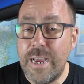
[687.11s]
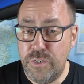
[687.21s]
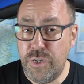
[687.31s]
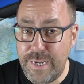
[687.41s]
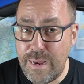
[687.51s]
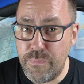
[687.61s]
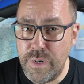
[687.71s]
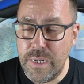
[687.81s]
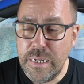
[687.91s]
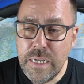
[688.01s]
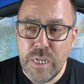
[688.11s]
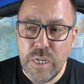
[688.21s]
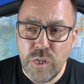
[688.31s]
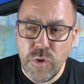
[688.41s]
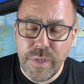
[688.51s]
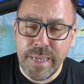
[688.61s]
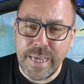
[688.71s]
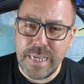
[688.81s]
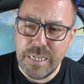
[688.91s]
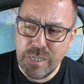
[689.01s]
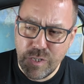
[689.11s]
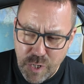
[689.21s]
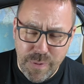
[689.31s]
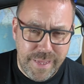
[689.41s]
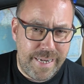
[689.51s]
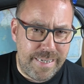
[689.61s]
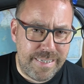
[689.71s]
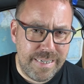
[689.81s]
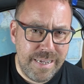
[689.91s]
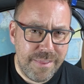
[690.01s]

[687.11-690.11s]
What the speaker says: action camera, you can get 2 of these.